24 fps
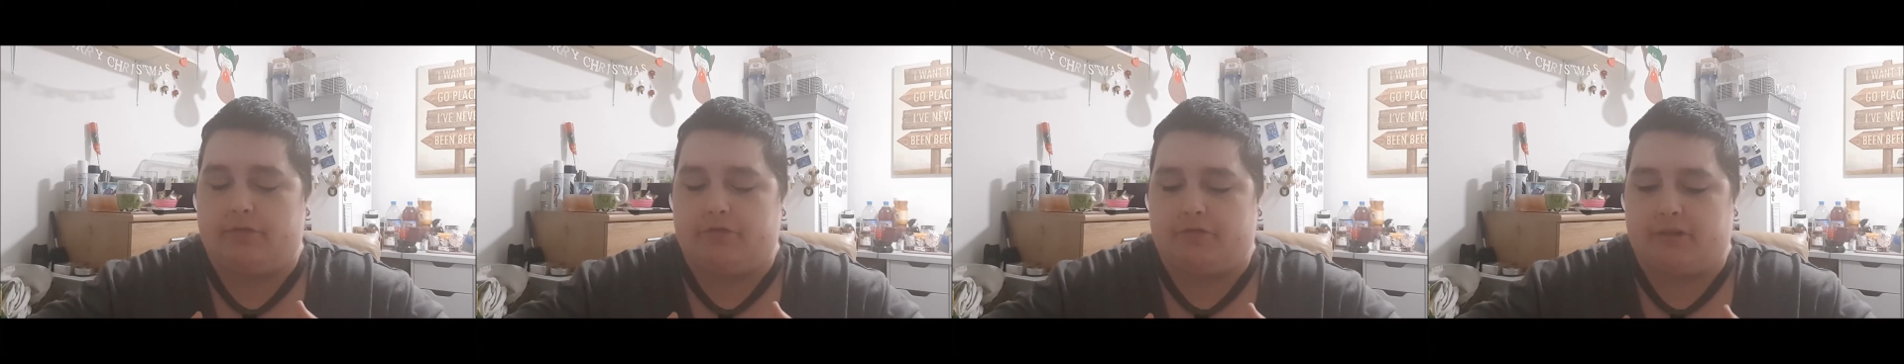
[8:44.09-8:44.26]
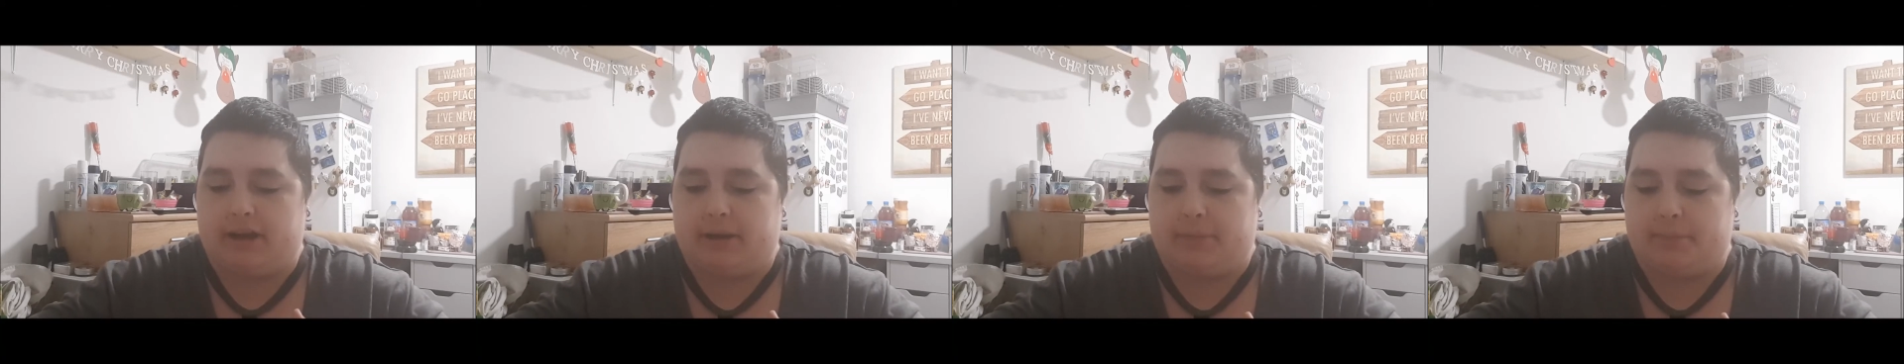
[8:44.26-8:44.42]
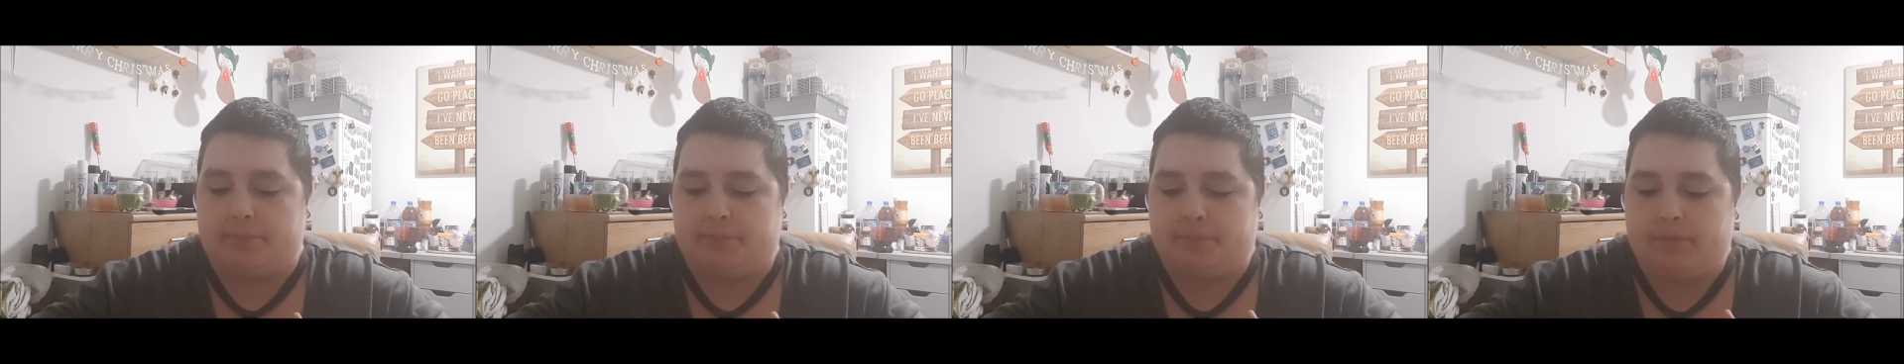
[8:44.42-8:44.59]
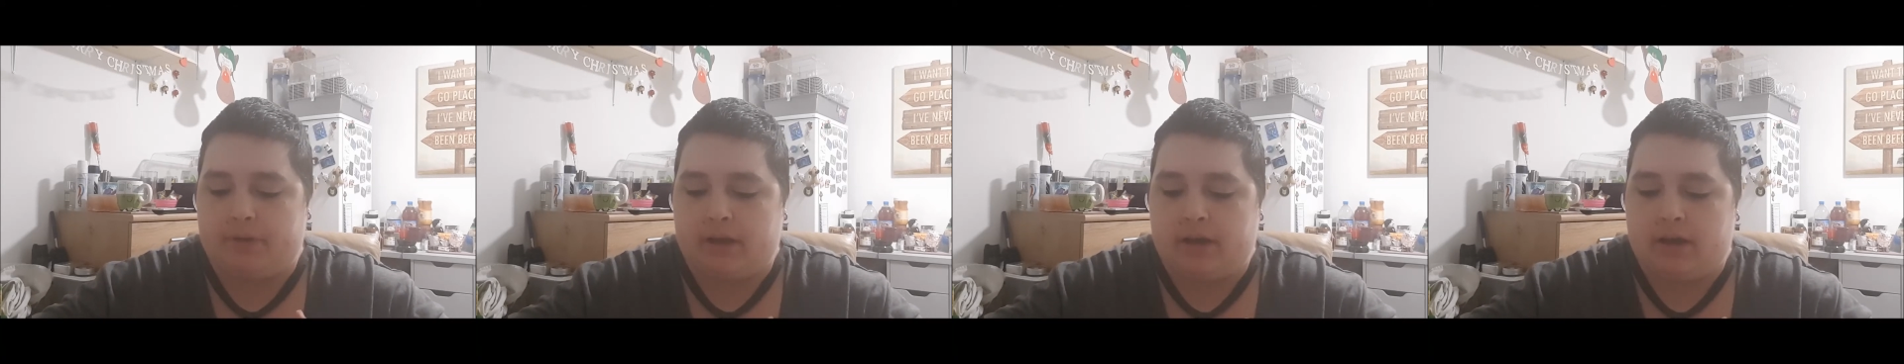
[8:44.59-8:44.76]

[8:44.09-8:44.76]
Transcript: frame,